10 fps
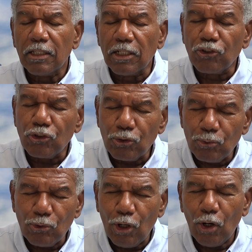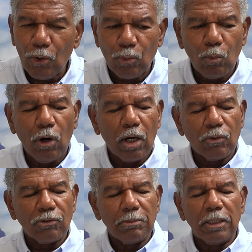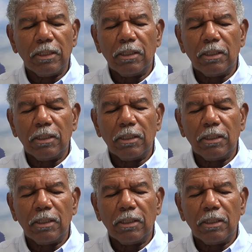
that you know and walk with me.